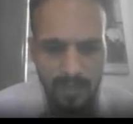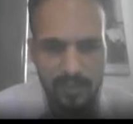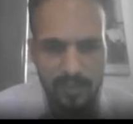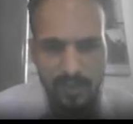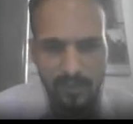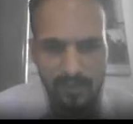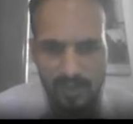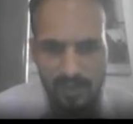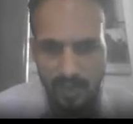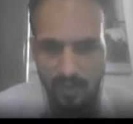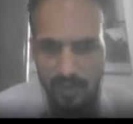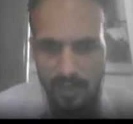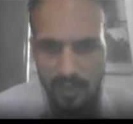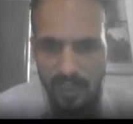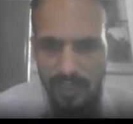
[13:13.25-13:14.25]
temperature of
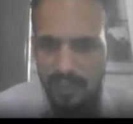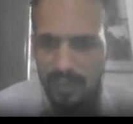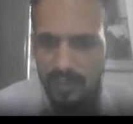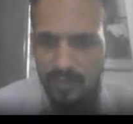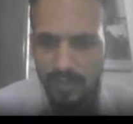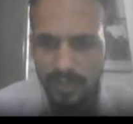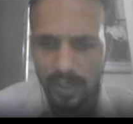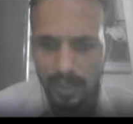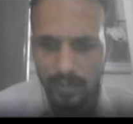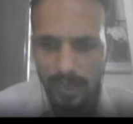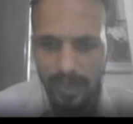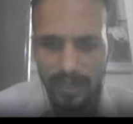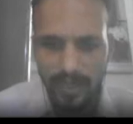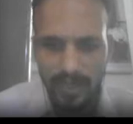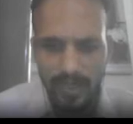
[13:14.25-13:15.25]
surrounding is
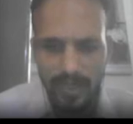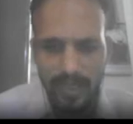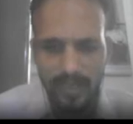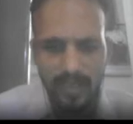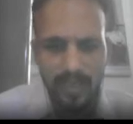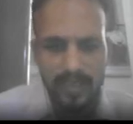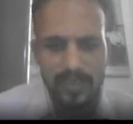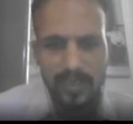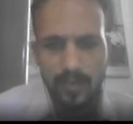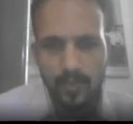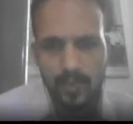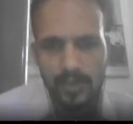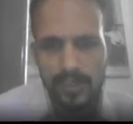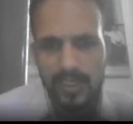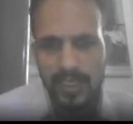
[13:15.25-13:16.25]
denoted by, let's
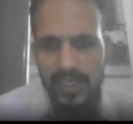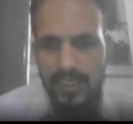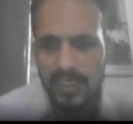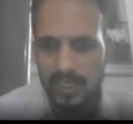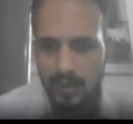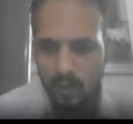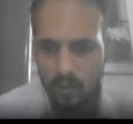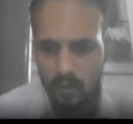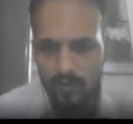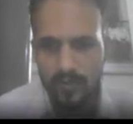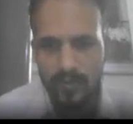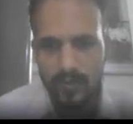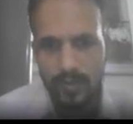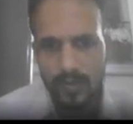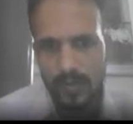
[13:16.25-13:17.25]
suppose, T0.
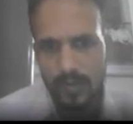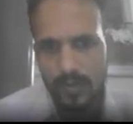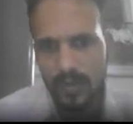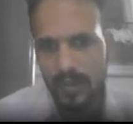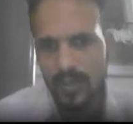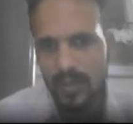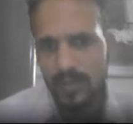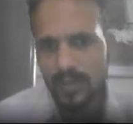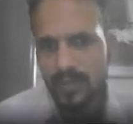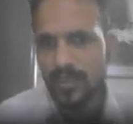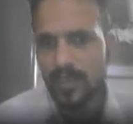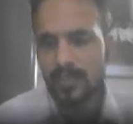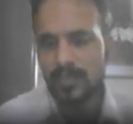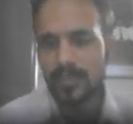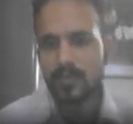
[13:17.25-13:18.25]
Okay,
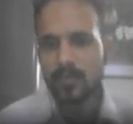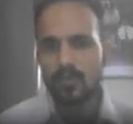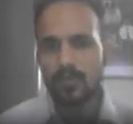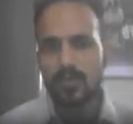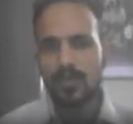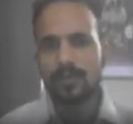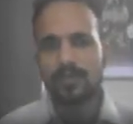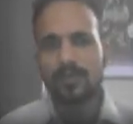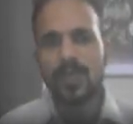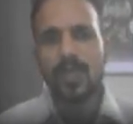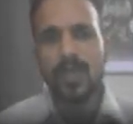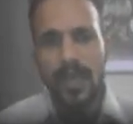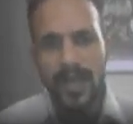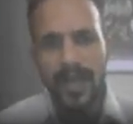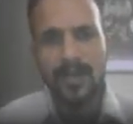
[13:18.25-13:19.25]
T0.
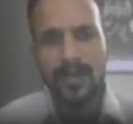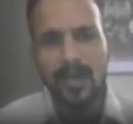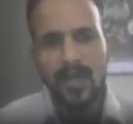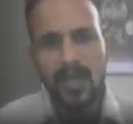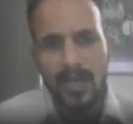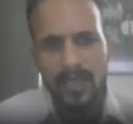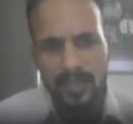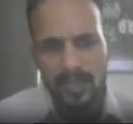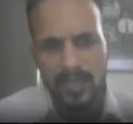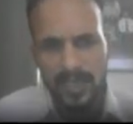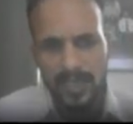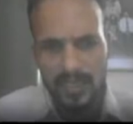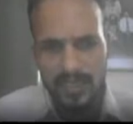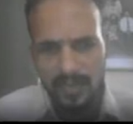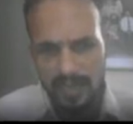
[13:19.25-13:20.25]
And
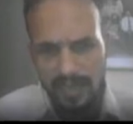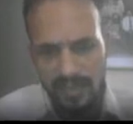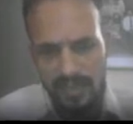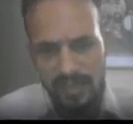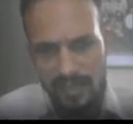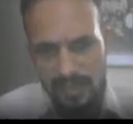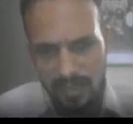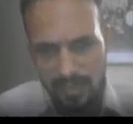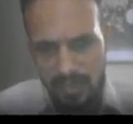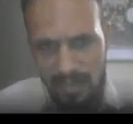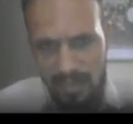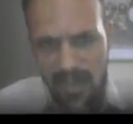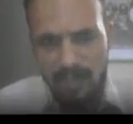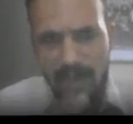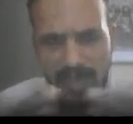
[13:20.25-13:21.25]
this
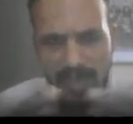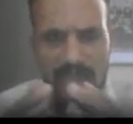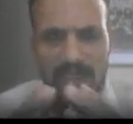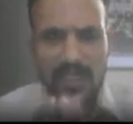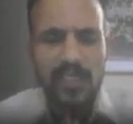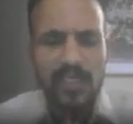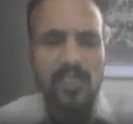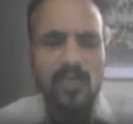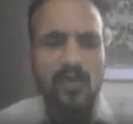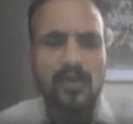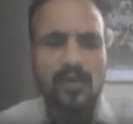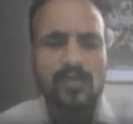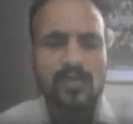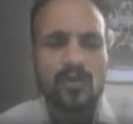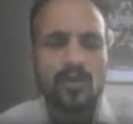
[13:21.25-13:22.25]
T minus
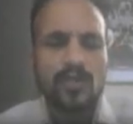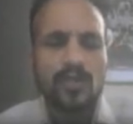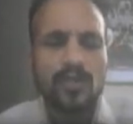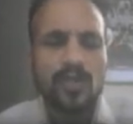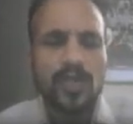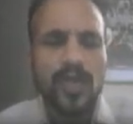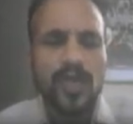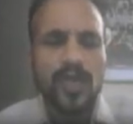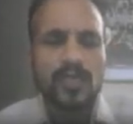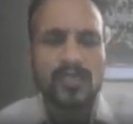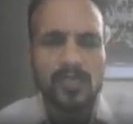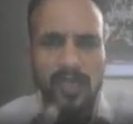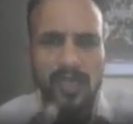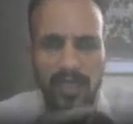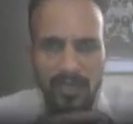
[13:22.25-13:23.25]
T0 is known
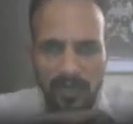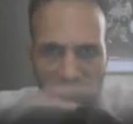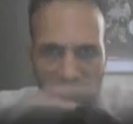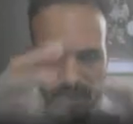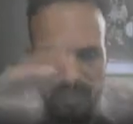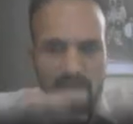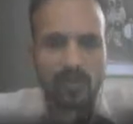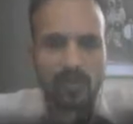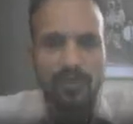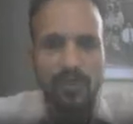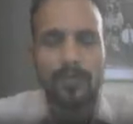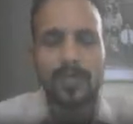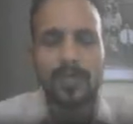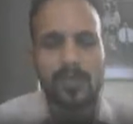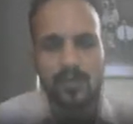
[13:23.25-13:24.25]
as the difference of
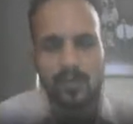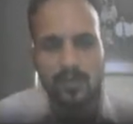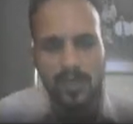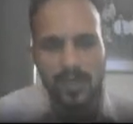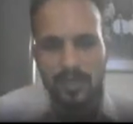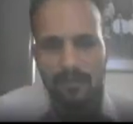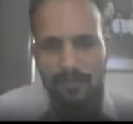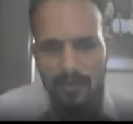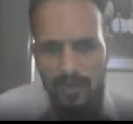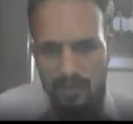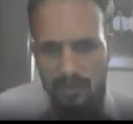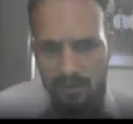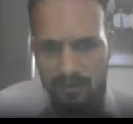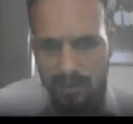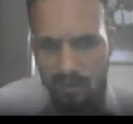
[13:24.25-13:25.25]
temperature. So the
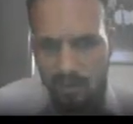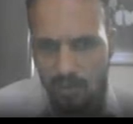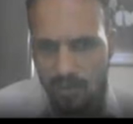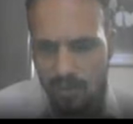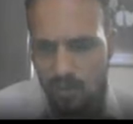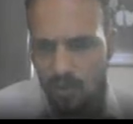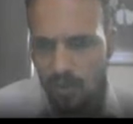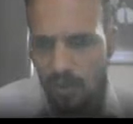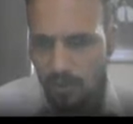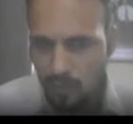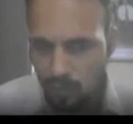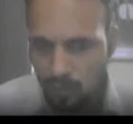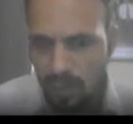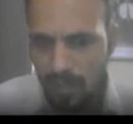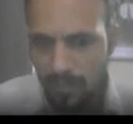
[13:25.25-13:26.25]
difference of those two,
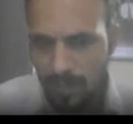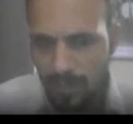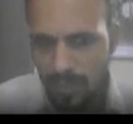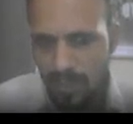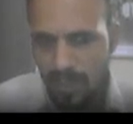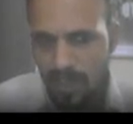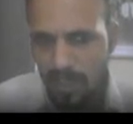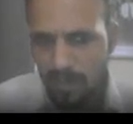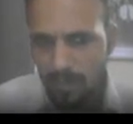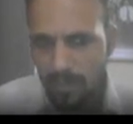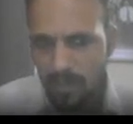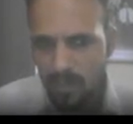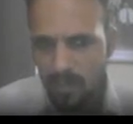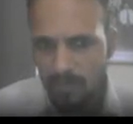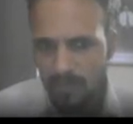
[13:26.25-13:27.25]
absolute temperature and
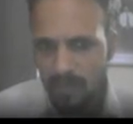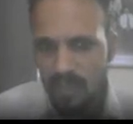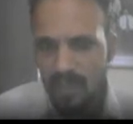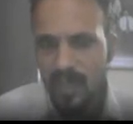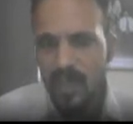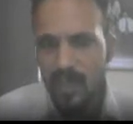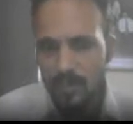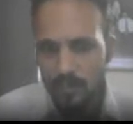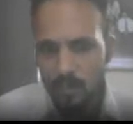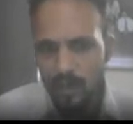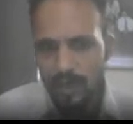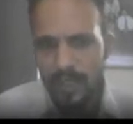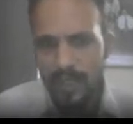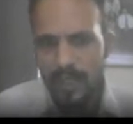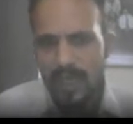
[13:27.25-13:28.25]
temperature of the
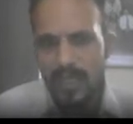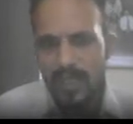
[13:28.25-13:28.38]
body,